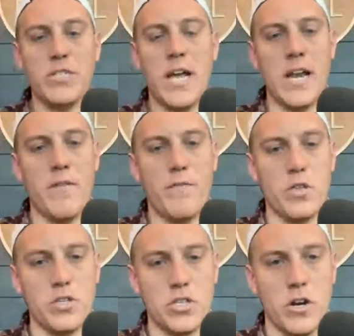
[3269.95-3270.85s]
sign up for
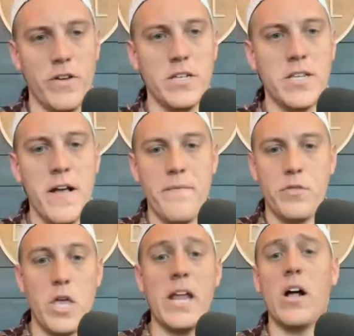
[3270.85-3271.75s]
the service,
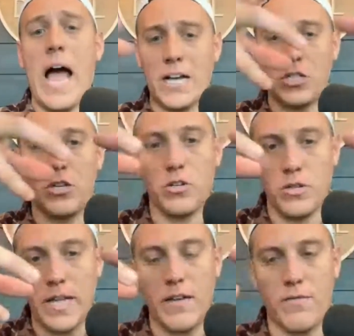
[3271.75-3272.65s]
it'll ask you to
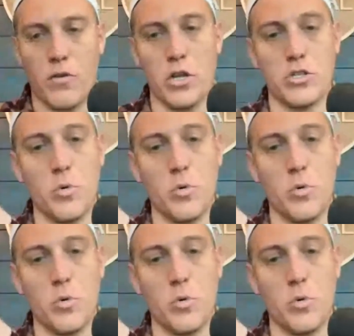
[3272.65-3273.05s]
link it for you.